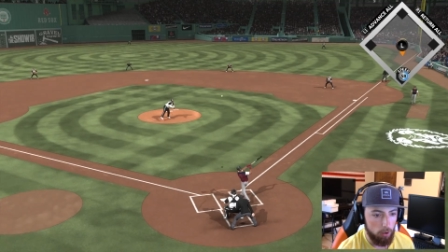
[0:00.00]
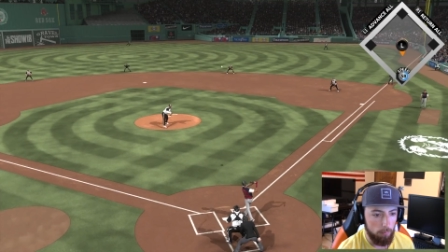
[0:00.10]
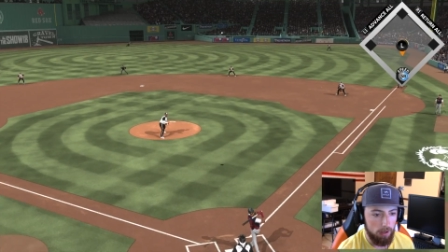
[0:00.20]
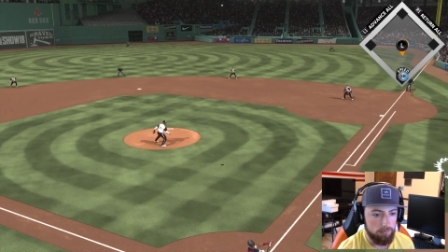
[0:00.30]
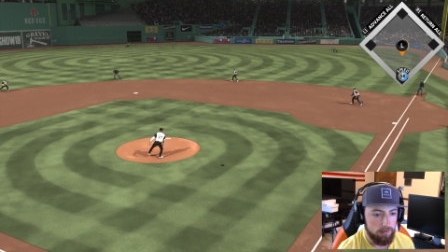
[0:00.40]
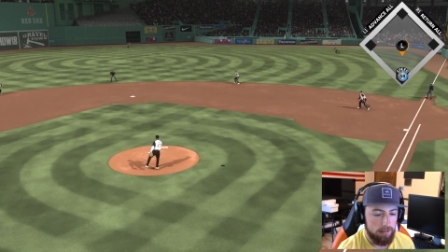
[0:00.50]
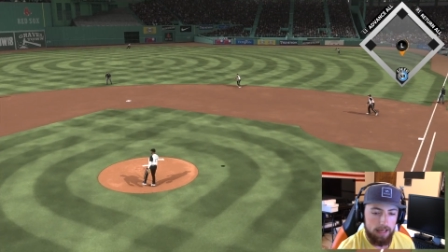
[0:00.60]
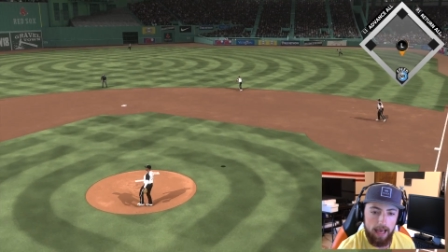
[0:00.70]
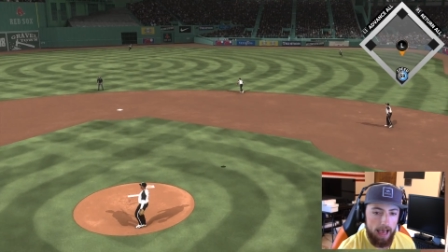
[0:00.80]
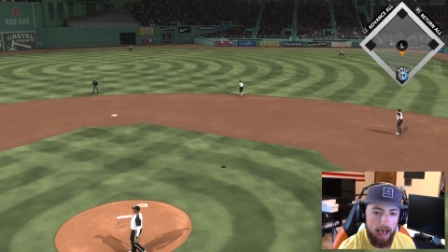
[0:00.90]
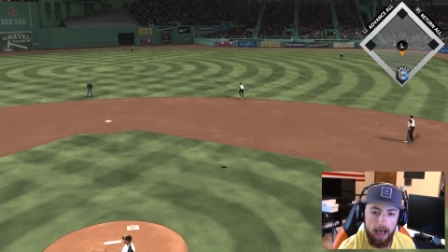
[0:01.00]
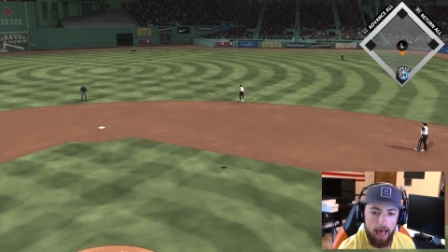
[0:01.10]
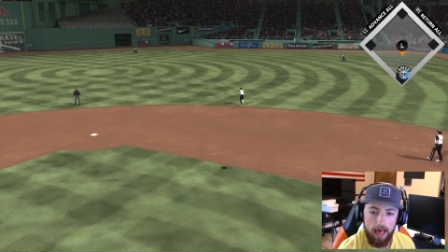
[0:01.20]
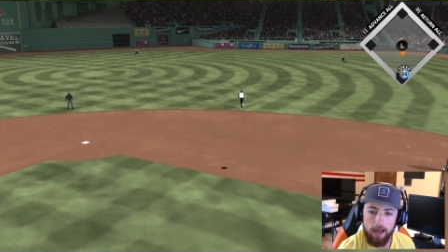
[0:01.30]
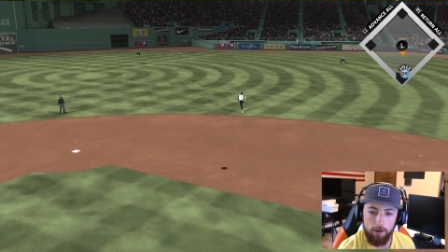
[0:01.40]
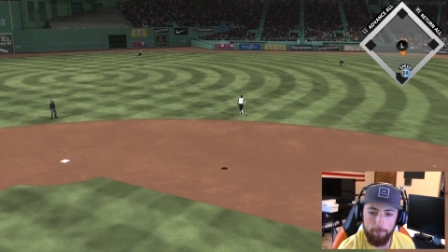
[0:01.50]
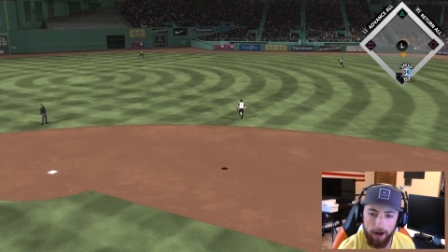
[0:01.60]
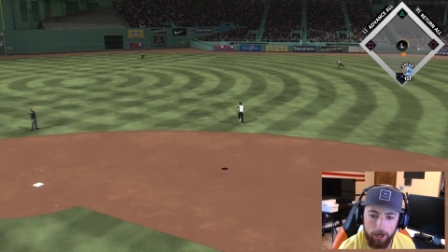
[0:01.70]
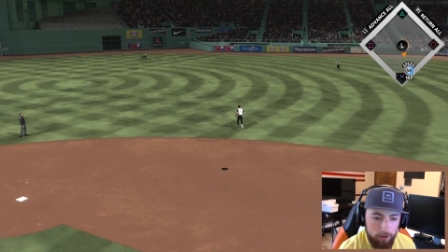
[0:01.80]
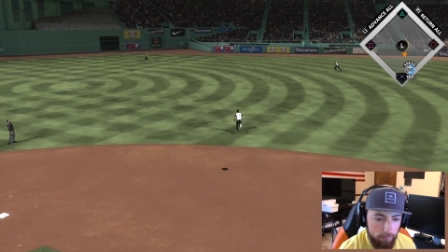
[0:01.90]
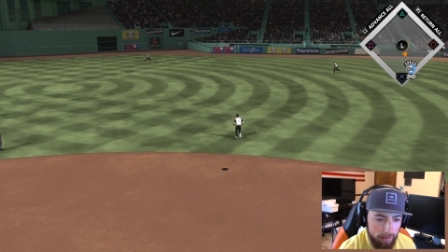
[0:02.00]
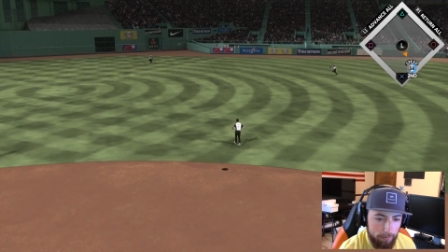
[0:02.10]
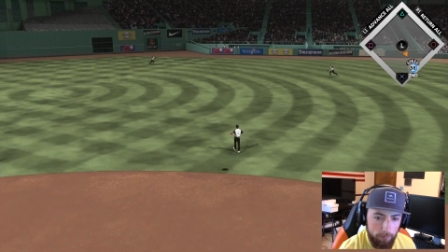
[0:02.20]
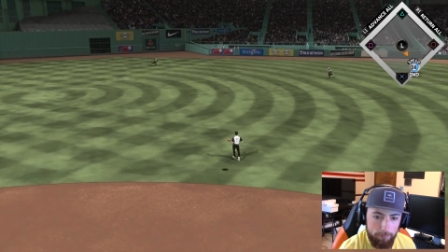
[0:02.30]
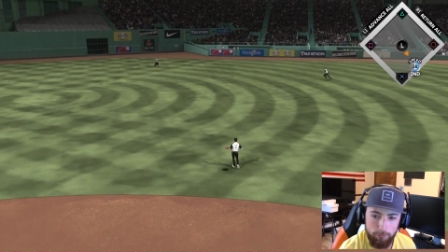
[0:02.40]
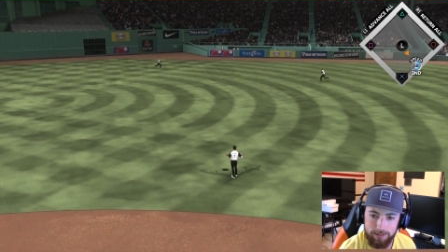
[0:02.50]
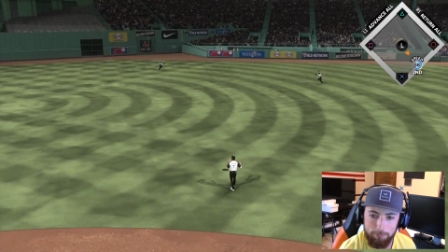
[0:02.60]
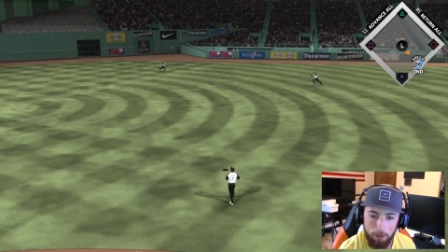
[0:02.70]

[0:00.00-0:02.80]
it was. Am I, like, what?